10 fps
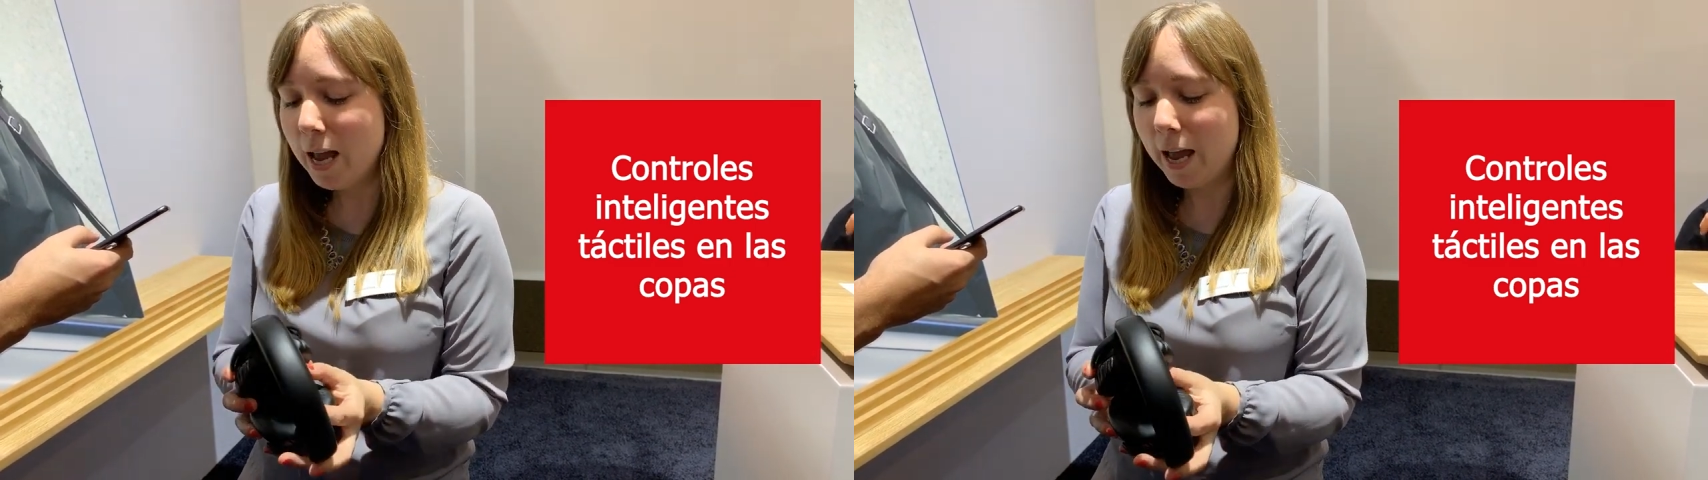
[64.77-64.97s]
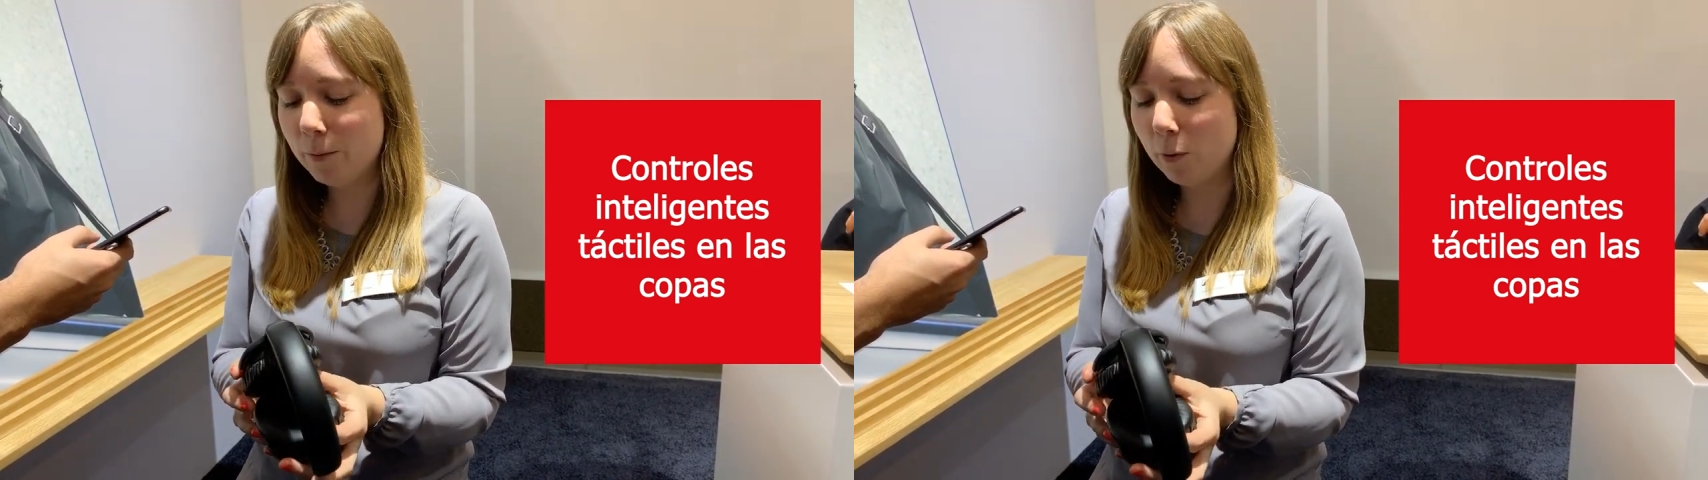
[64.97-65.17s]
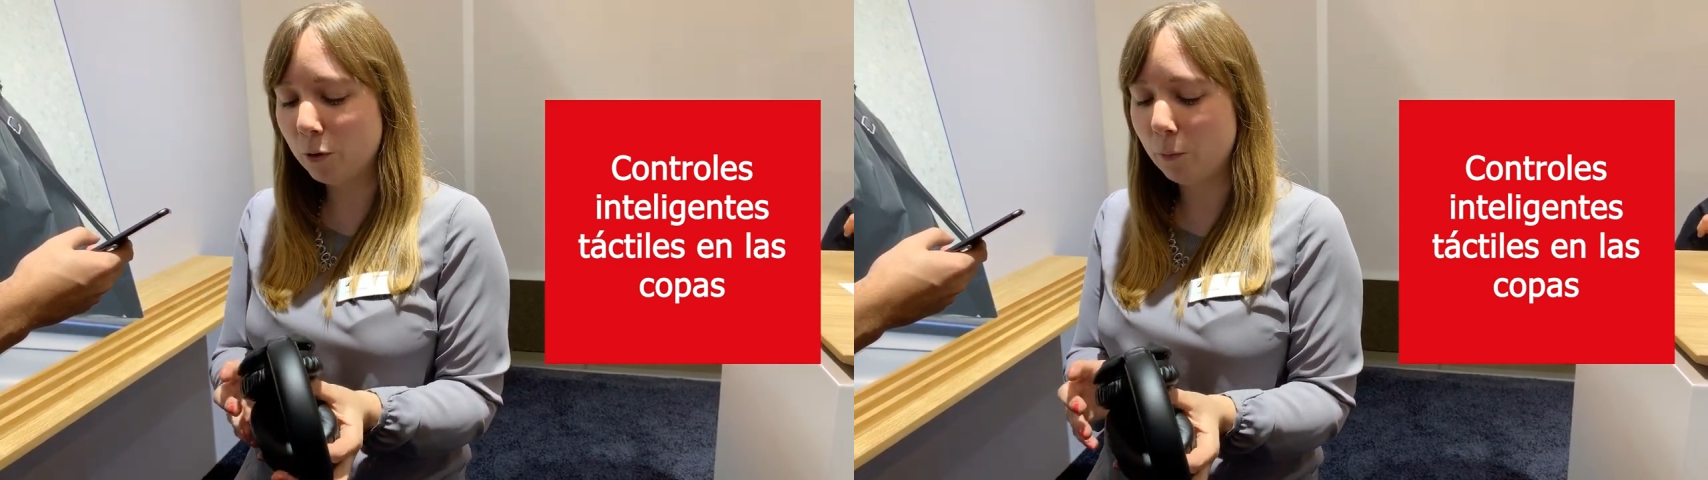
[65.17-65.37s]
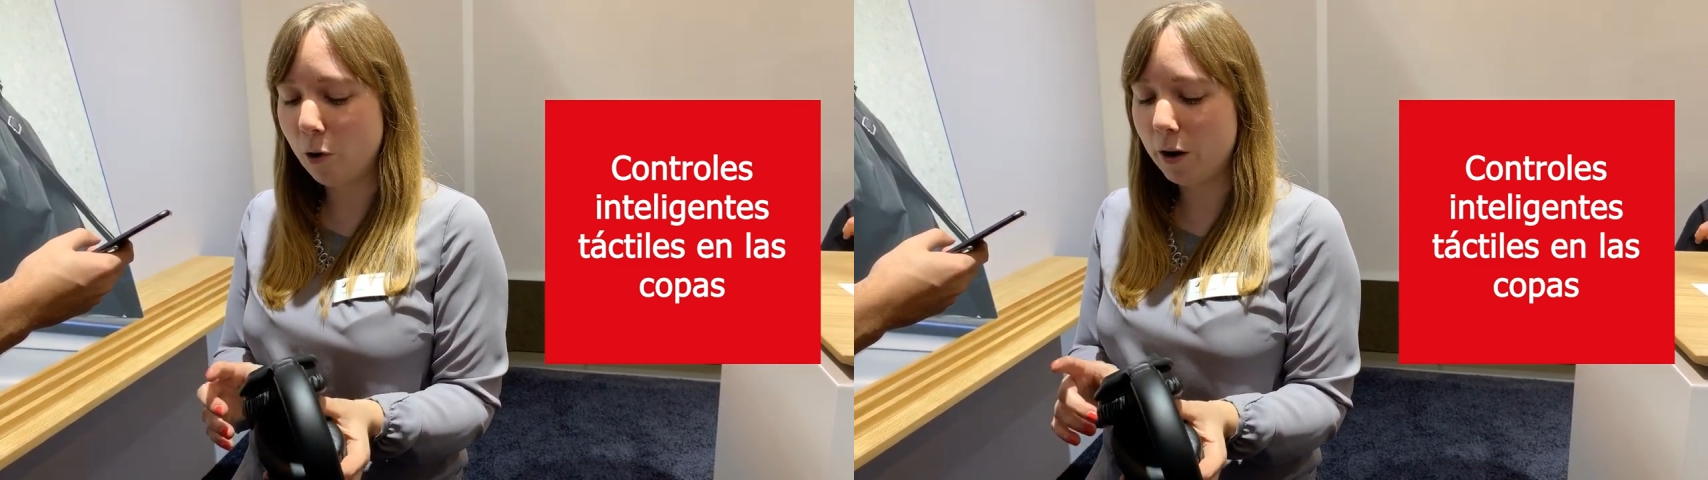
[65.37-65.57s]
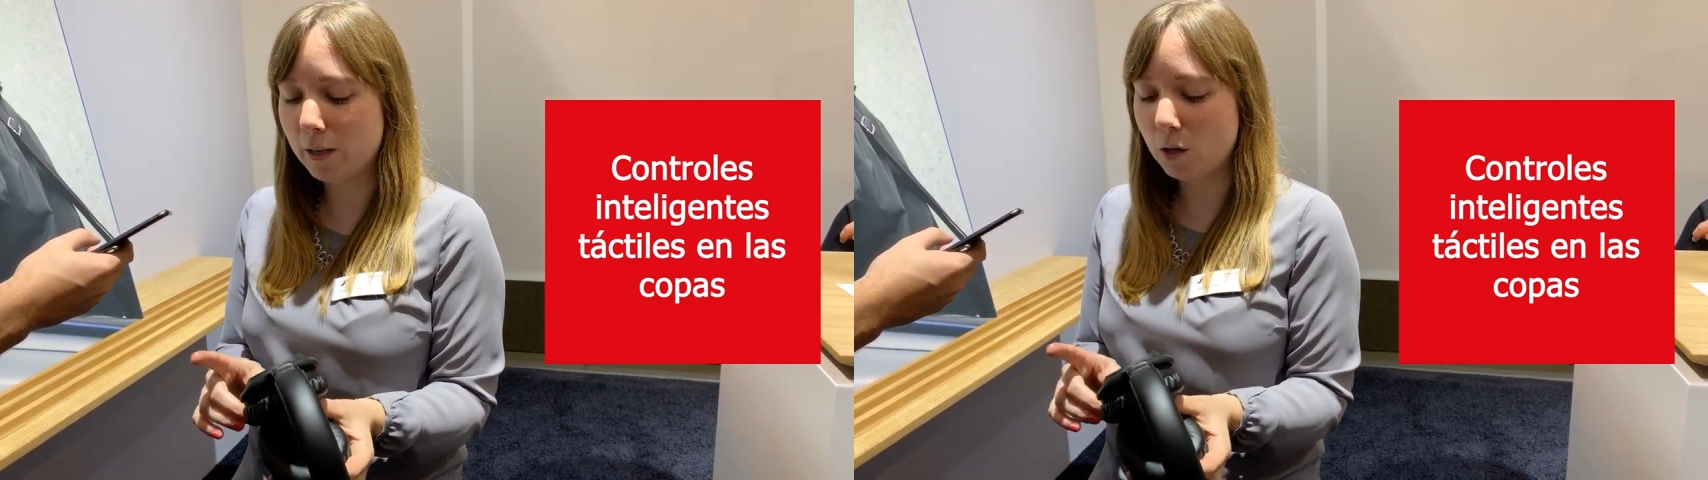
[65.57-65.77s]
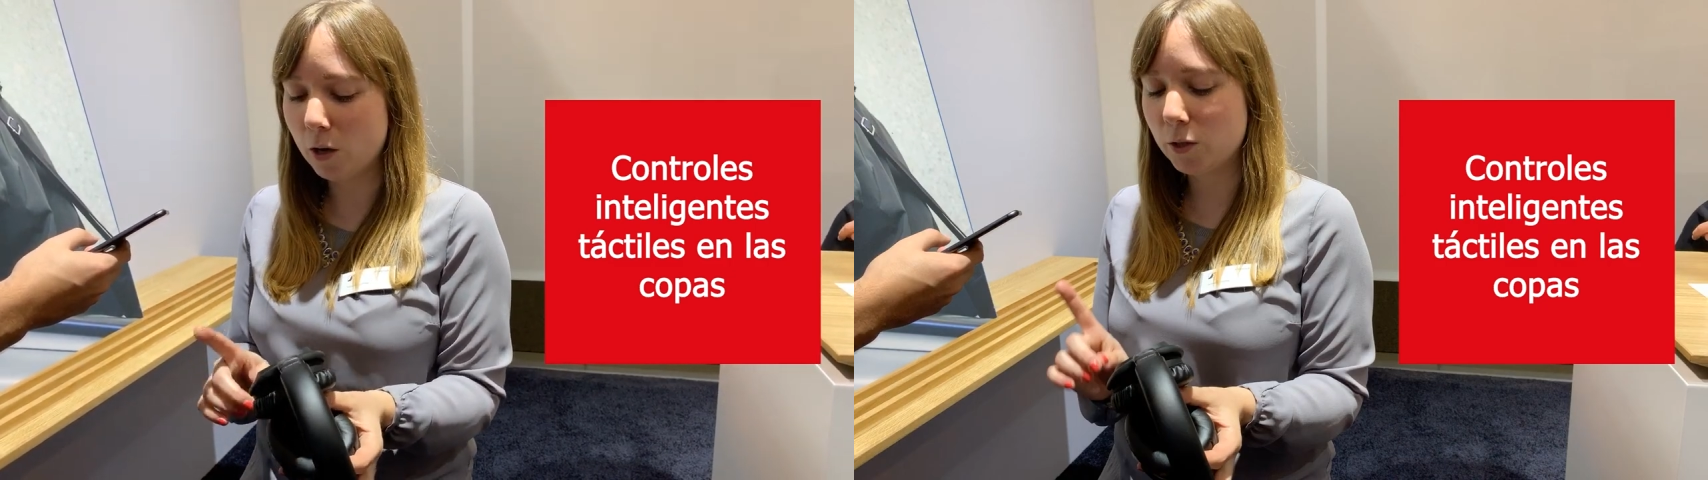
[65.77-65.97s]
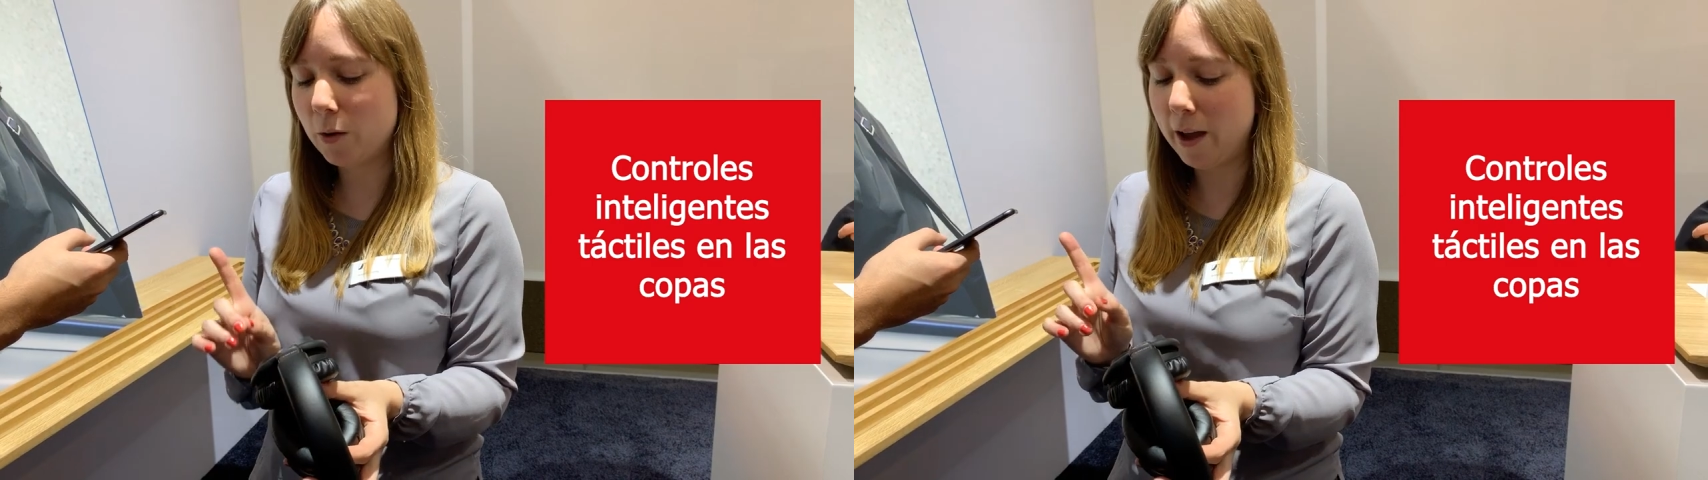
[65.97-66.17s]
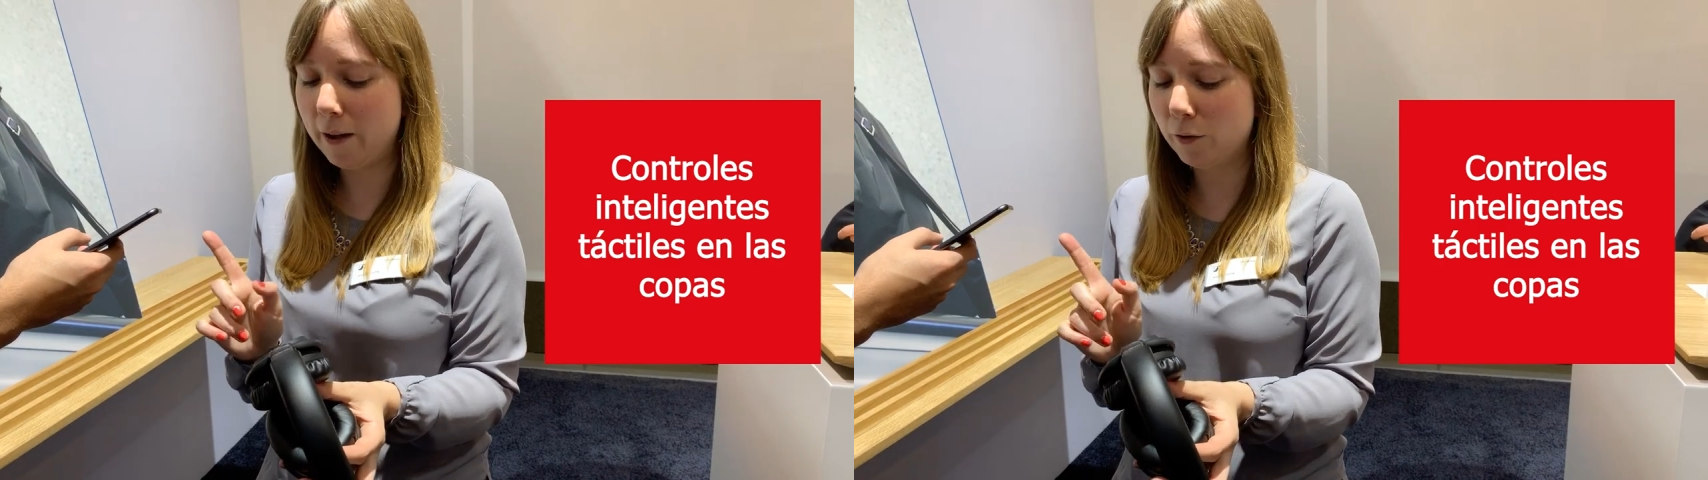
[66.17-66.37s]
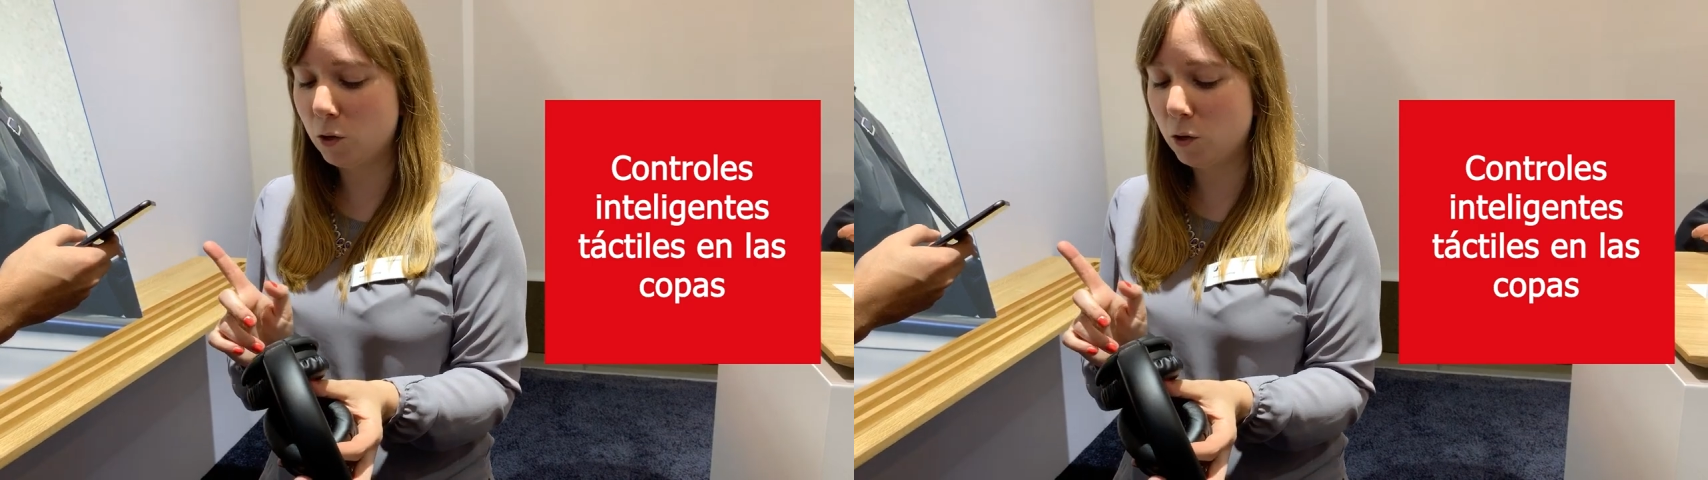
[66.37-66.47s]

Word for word: And both products also have a